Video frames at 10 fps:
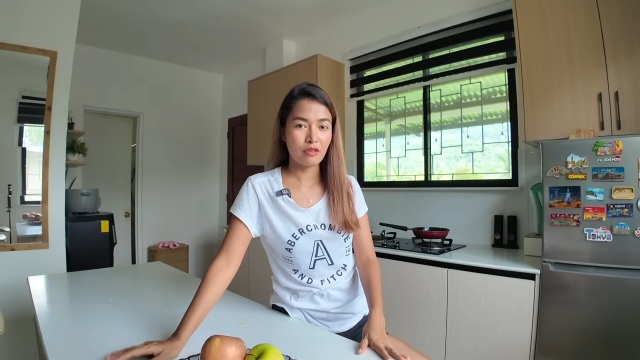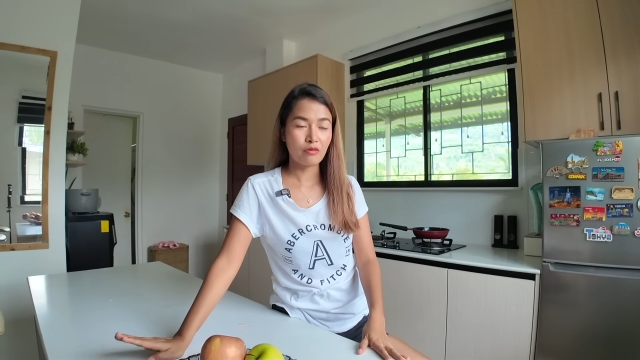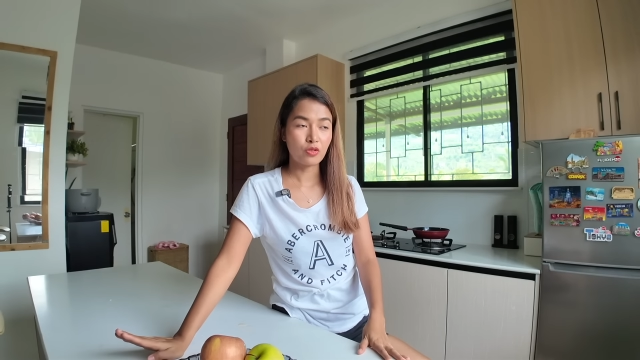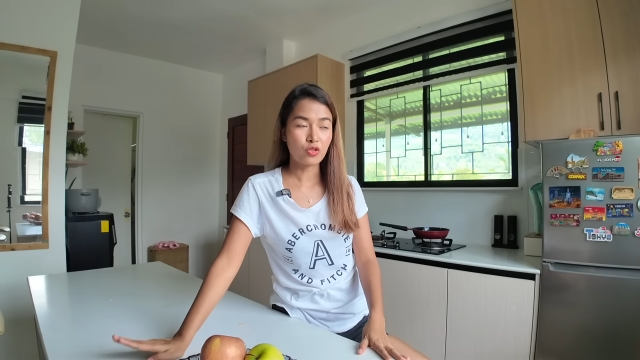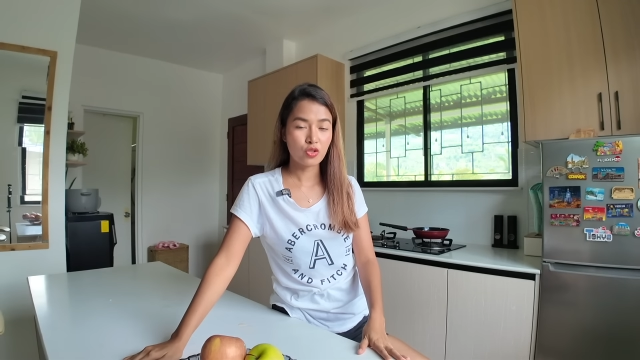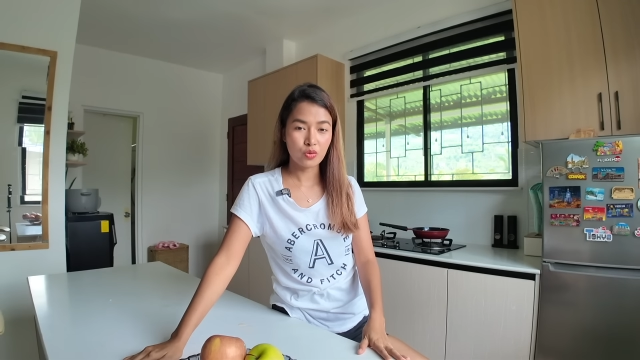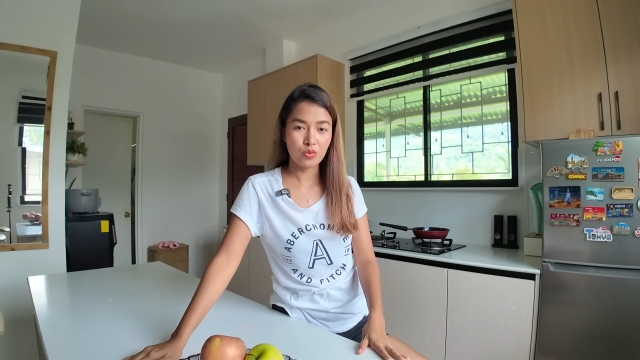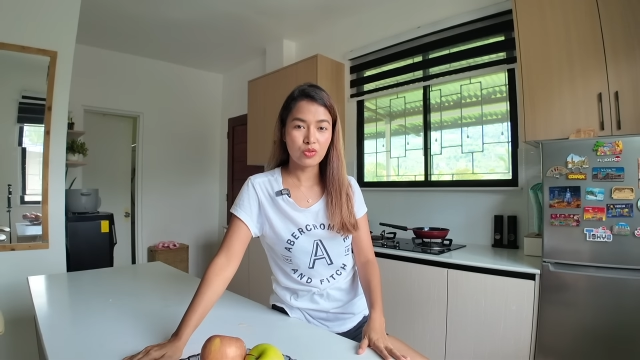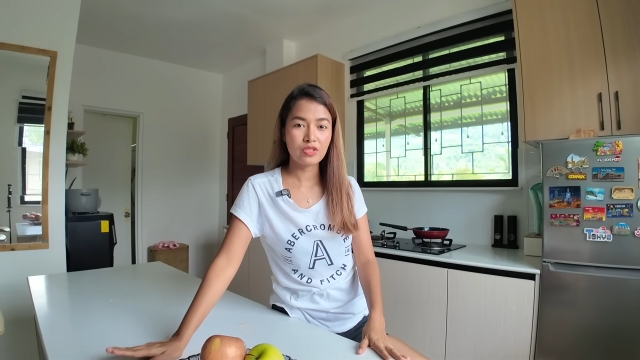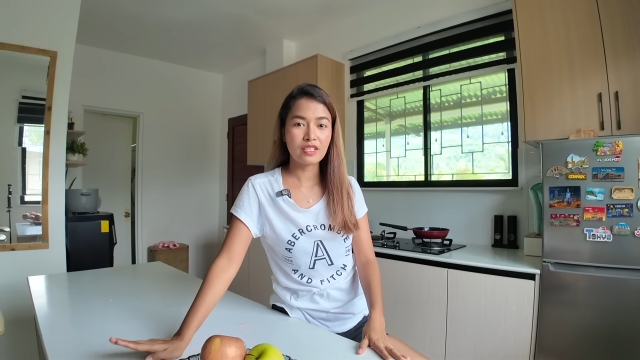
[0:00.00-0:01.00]
if you
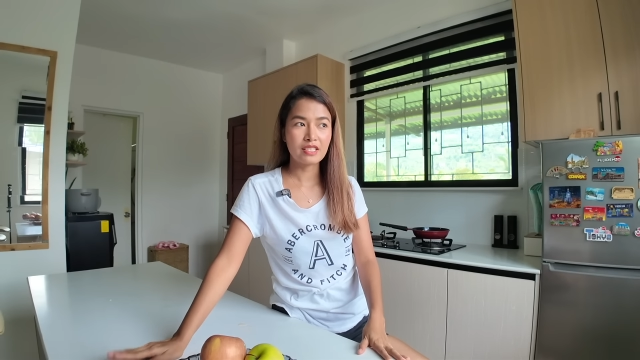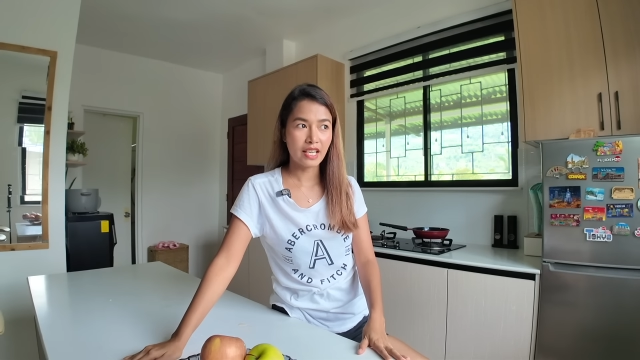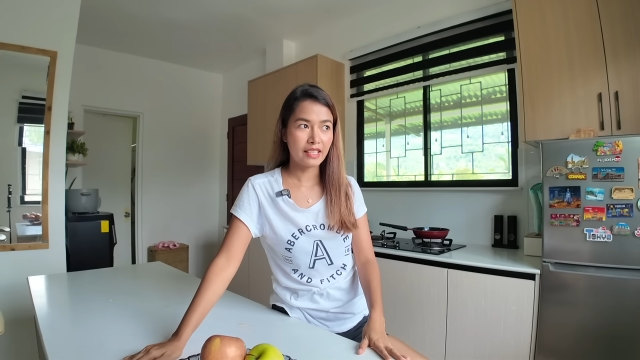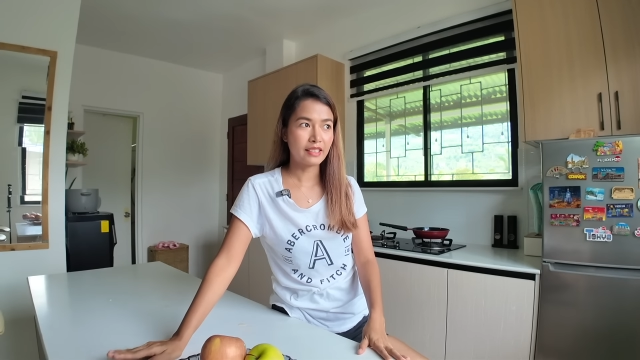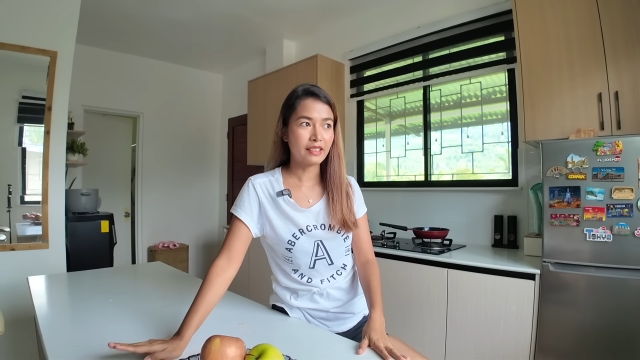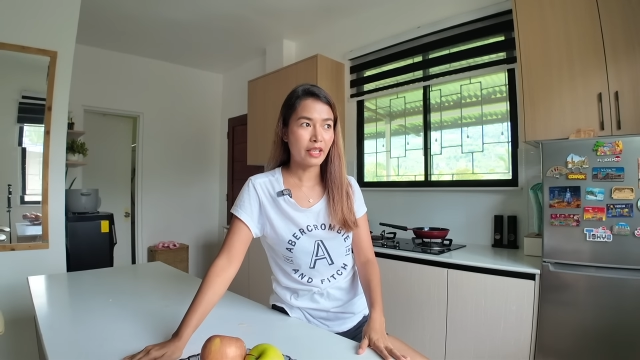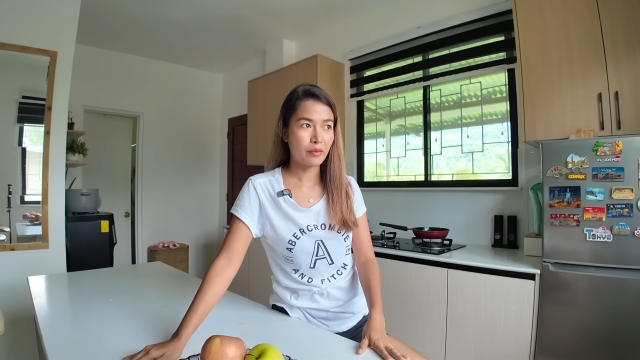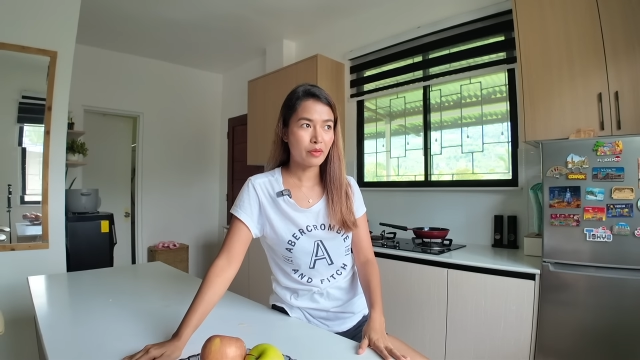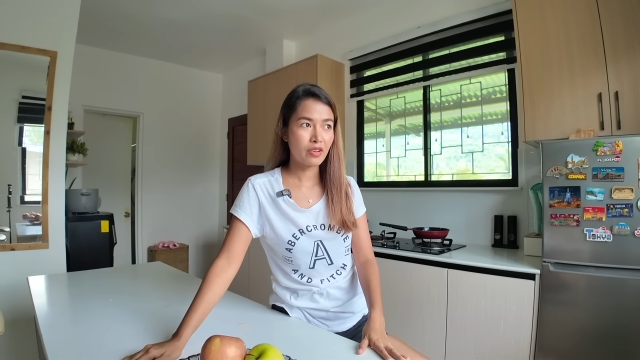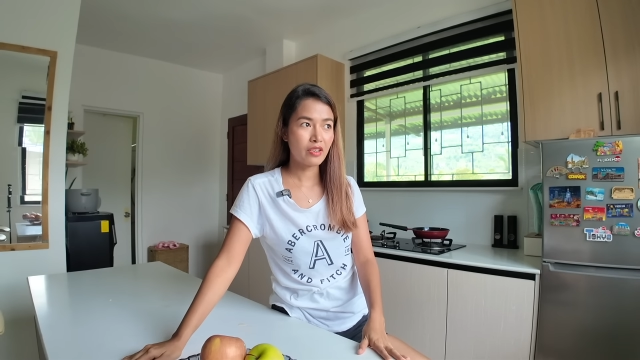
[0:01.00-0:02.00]
choose daily
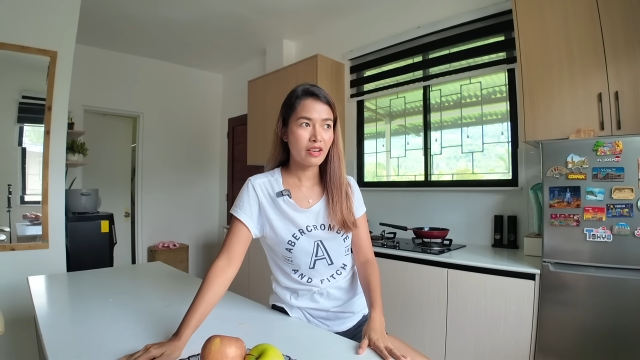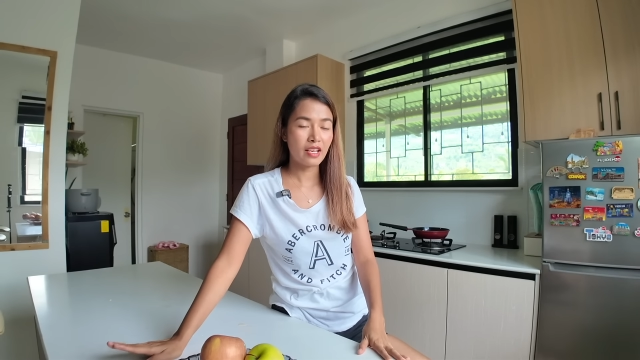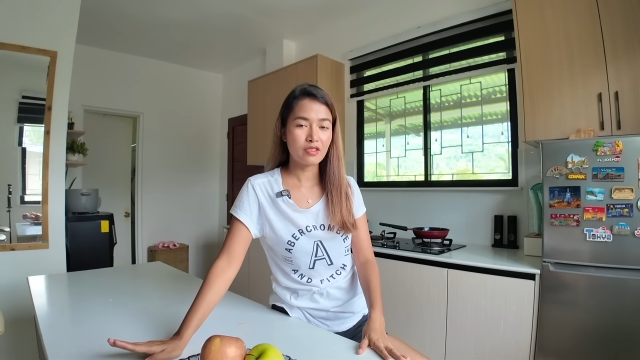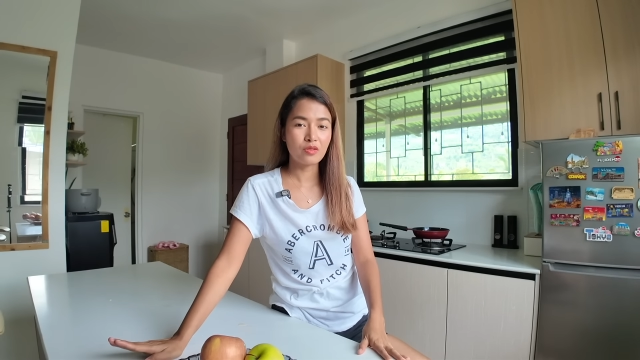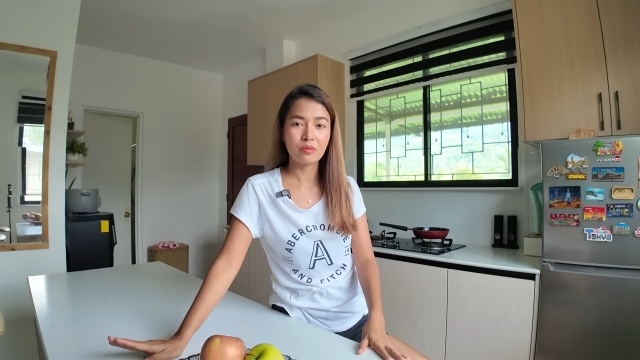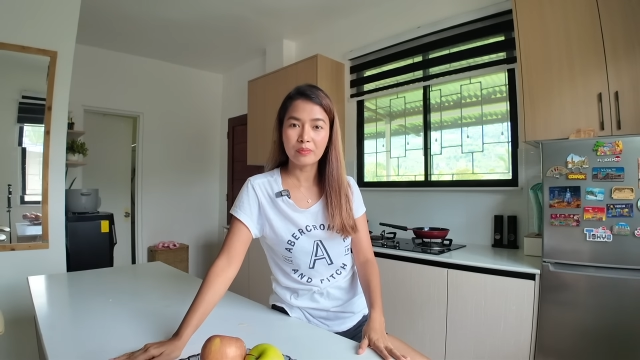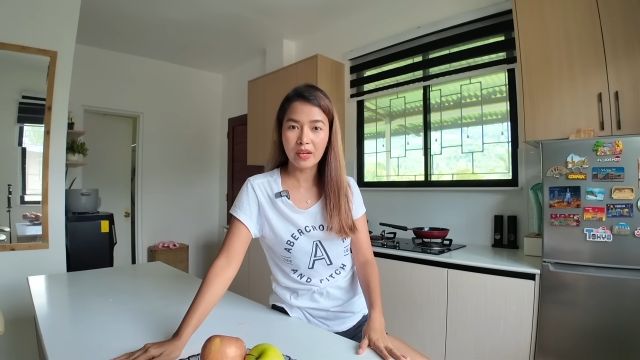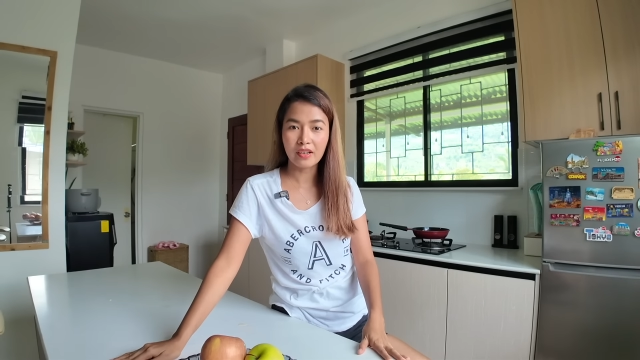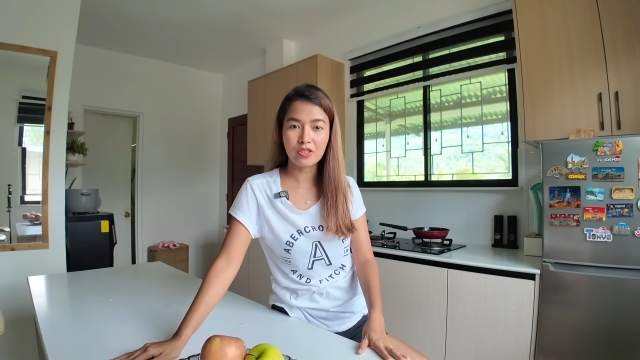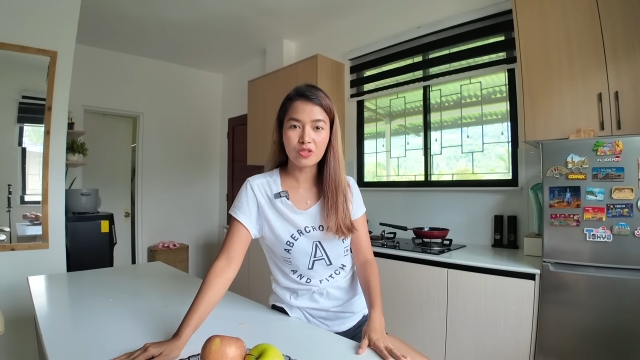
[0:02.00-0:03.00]
labor as
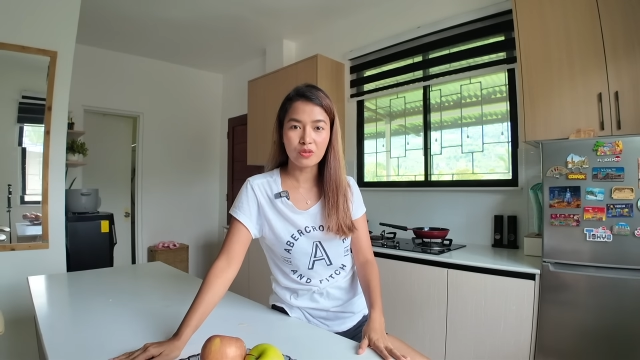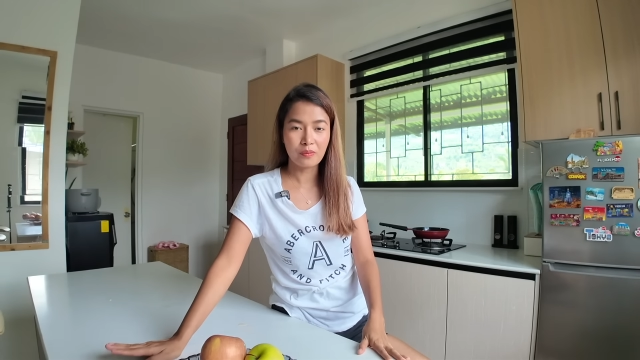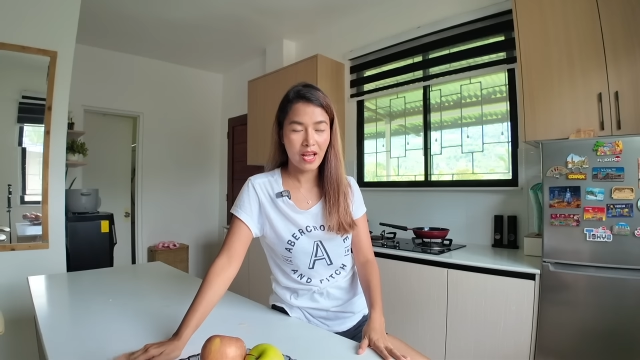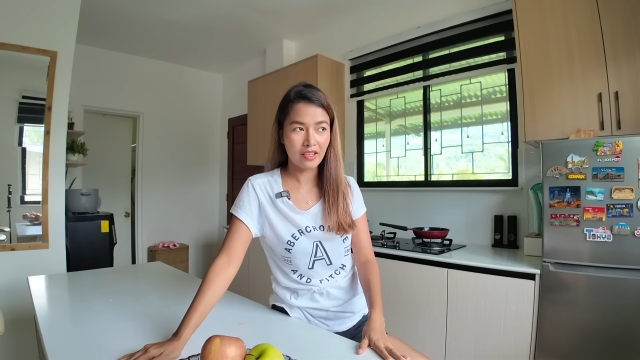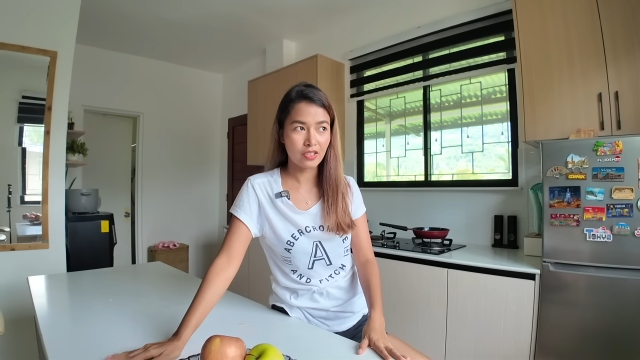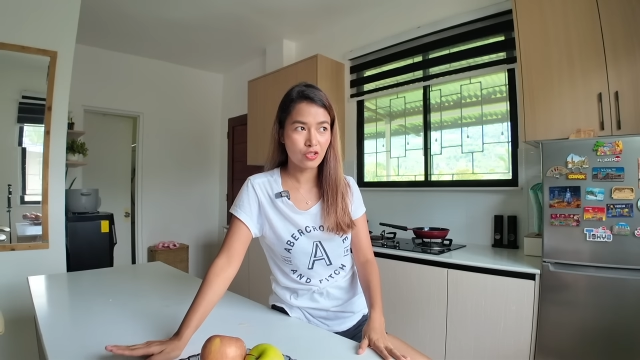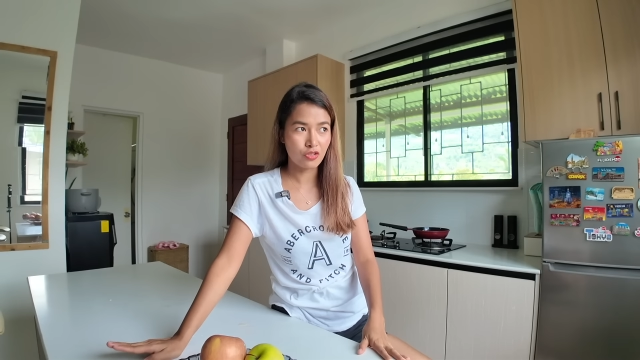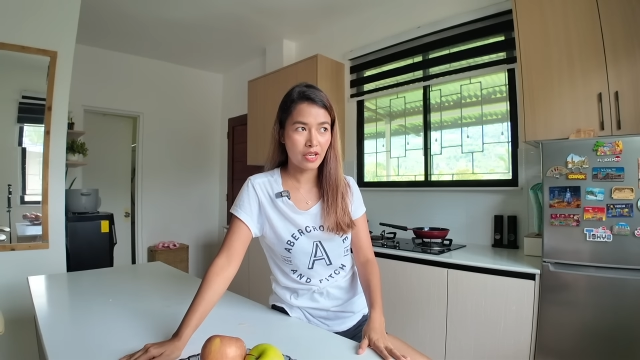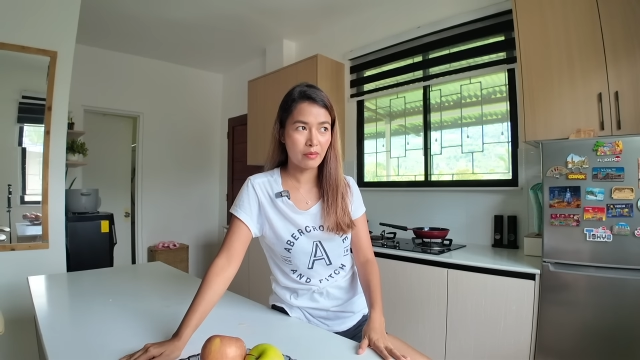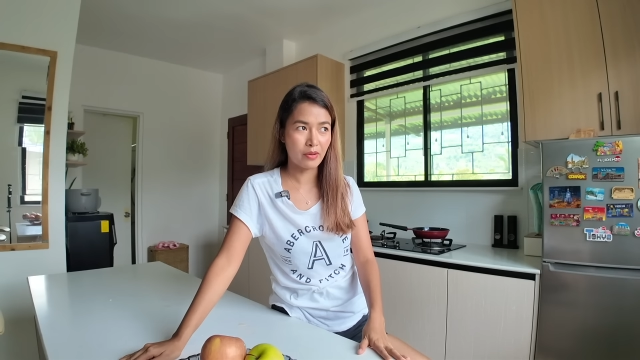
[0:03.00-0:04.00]
compared to package
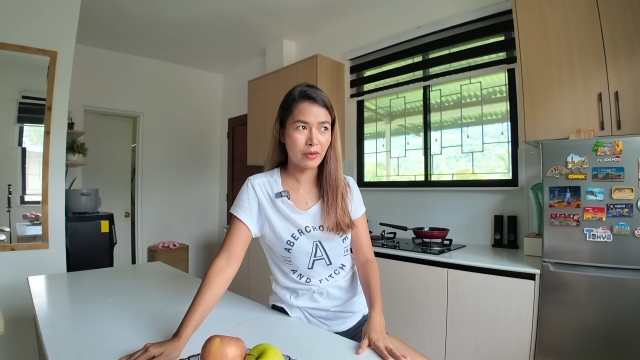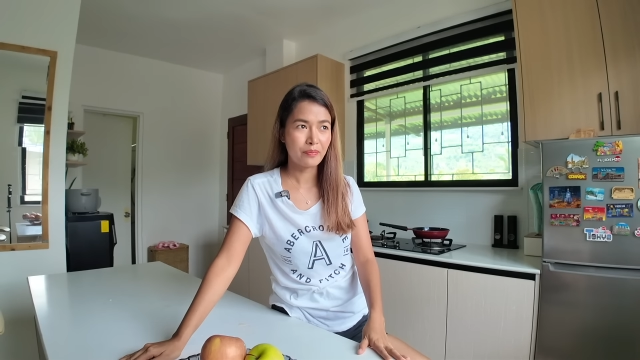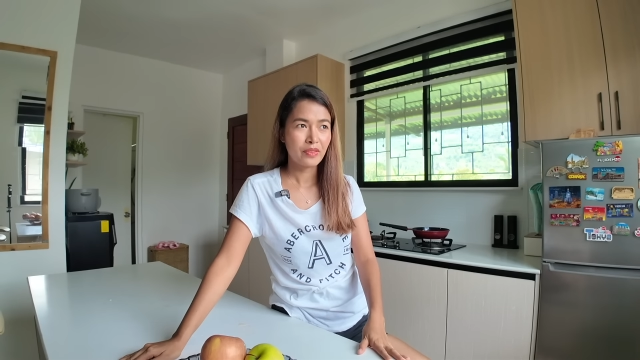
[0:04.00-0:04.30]
labor.